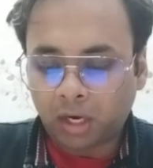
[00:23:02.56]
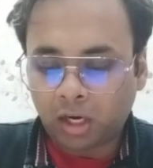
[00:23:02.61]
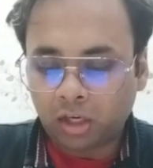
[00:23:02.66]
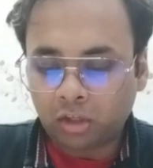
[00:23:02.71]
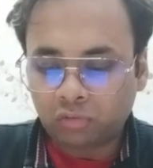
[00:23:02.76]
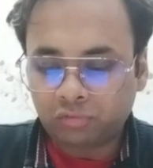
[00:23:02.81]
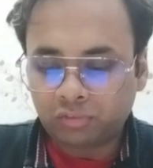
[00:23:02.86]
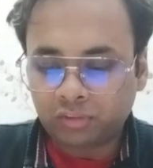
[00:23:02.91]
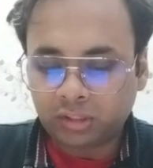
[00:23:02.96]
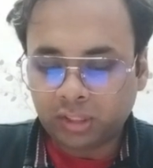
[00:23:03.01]

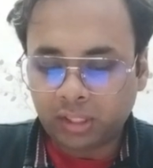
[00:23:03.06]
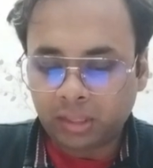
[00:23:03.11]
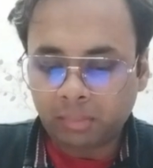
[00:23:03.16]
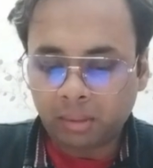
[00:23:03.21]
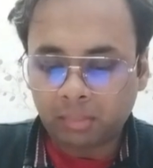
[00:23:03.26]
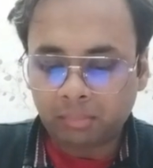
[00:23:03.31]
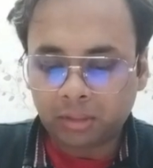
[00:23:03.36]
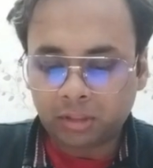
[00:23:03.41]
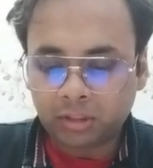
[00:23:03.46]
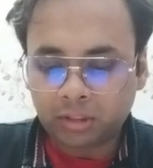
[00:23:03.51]
part of a
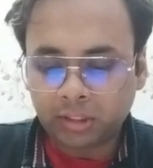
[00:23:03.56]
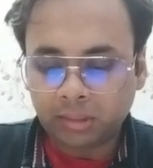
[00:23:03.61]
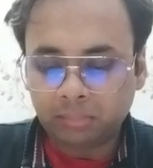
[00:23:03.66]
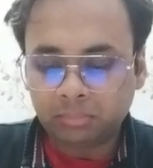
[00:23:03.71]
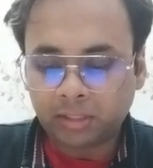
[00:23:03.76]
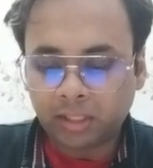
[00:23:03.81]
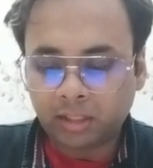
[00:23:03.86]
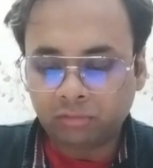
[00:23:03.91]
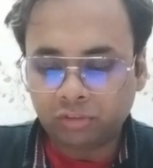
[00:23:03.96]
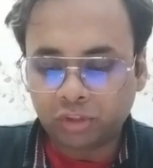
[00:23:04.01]
three-member
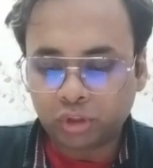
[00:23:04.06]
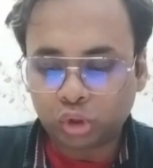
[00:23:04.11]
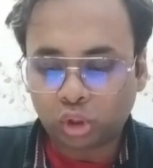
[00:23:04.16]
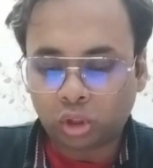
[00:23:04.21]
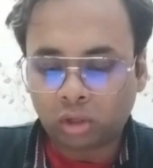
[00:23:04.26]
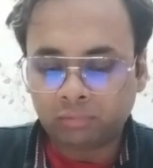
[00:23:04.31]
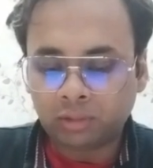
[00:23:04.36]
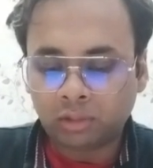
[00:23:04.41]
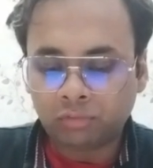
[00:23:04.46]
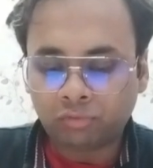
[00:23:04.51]
team, then which
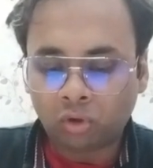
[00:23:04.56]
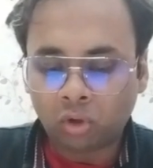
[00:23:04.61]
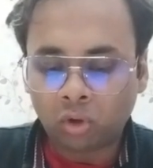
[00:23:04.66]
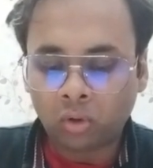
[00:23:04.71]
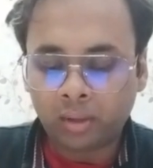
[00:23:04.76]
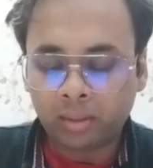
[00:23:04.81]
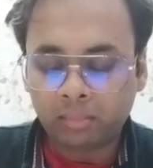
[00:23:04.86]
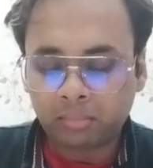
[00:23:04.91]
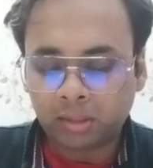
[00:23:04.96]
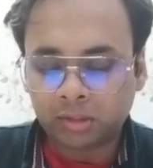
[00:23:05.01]
of the
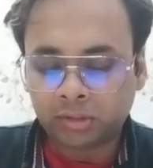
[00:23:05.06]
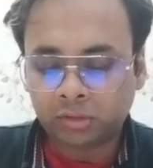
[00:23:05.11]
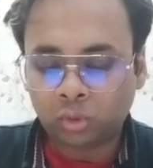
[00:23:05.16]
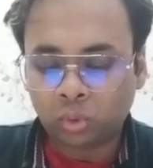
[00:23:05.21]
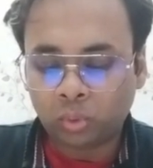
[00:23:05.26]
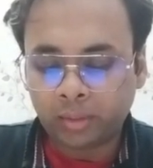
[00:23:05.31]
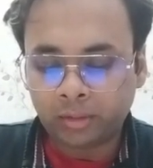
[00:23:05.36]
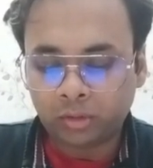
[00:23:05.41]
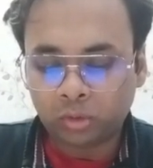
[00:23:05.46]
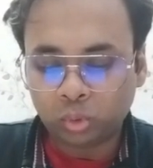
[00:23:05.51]
following must
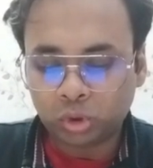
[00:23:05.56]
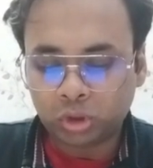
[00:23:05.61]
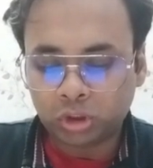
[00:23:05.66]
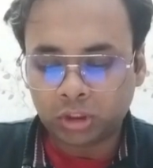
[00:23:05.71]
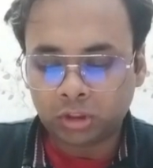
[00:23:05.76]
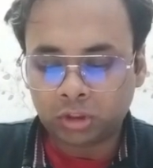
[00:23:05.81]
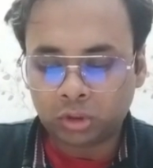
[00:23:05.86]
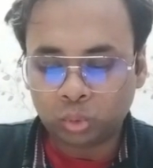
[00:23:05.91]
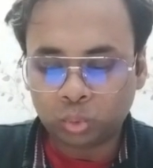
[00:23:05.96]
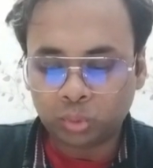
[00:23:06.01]
go into
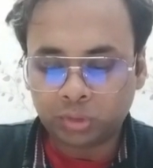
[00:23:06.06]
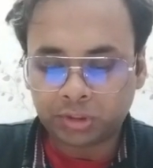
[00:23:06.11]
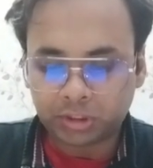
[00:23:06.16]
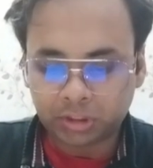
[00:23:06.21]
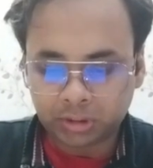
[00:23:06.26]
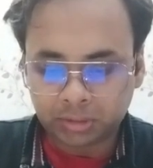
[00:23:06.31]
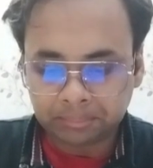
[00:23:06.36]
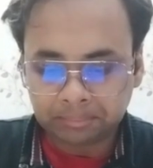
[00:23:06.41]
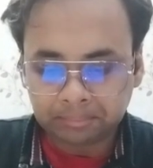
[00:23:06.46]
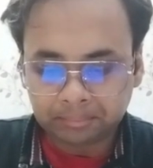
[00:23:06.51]
Chintu's
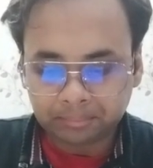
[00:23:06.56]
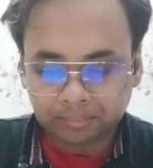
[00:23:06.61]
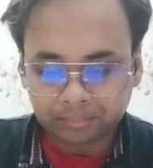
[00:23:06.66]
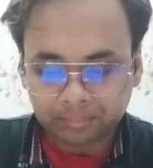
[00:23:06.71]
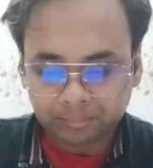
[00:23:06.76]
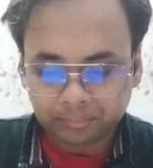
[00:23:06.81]
team?